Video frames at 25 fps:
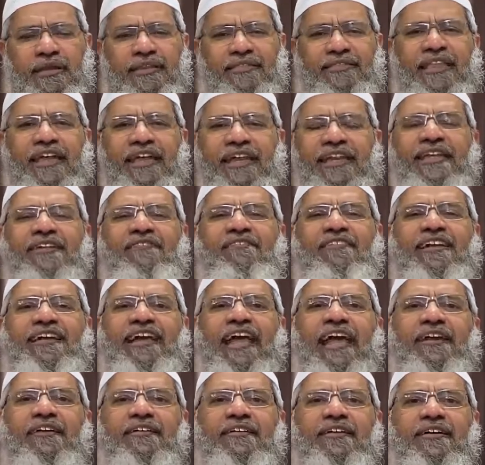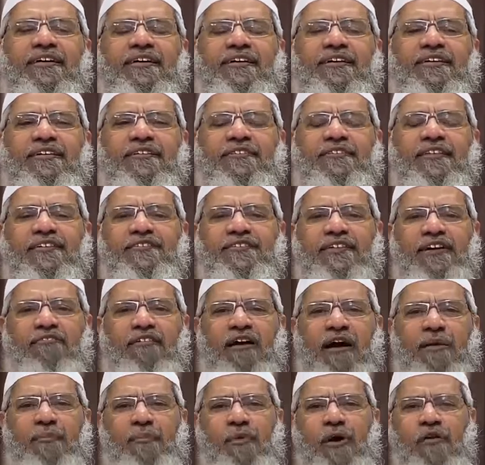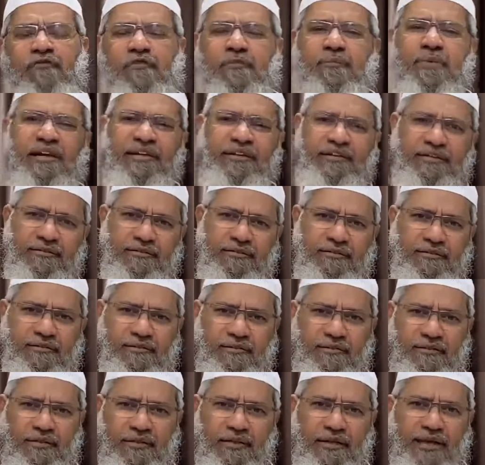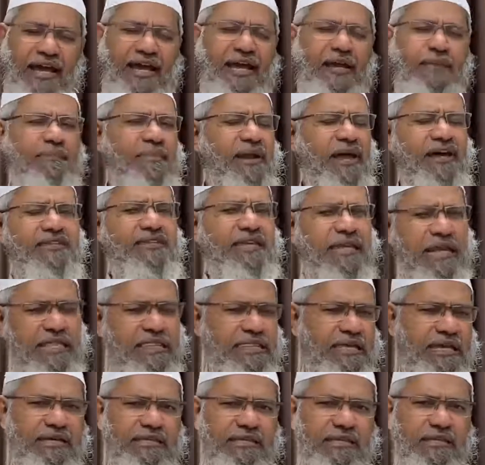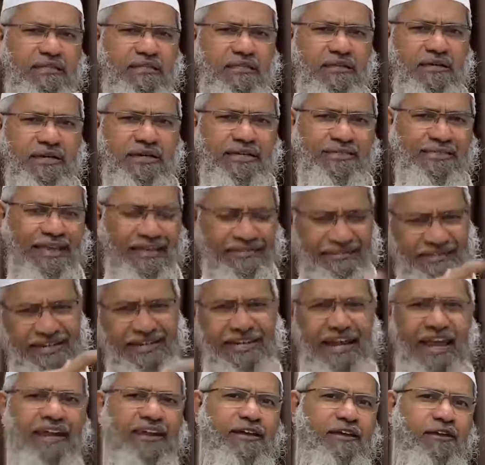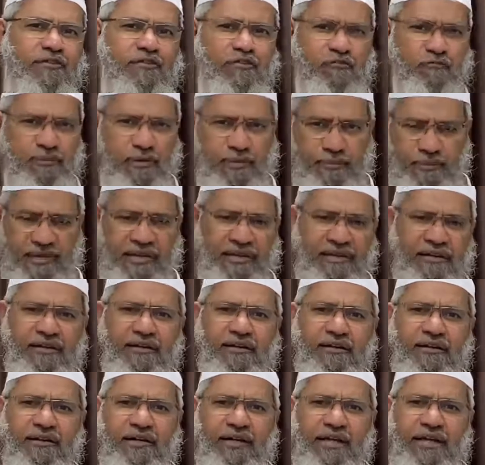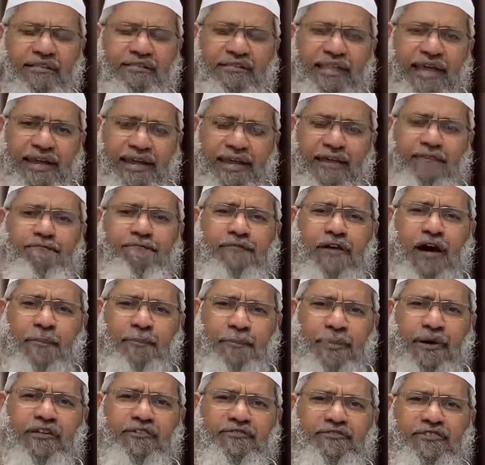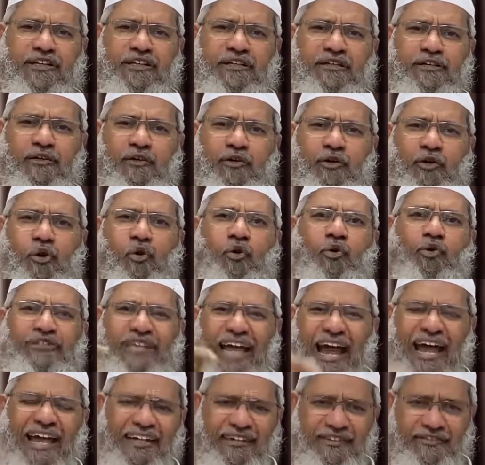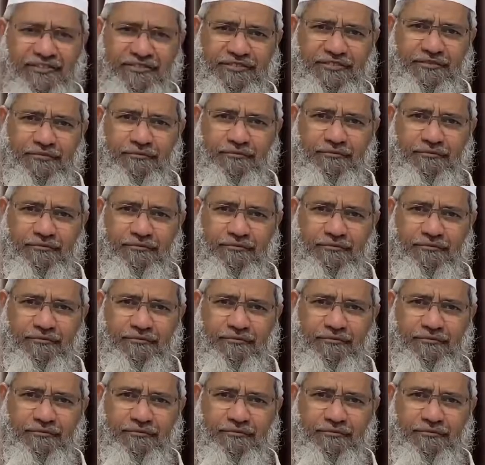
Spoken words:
then he will get the Sawaab of a martyr. And Ibn Hajar has said this, there are three categories of people here, that if a person who dies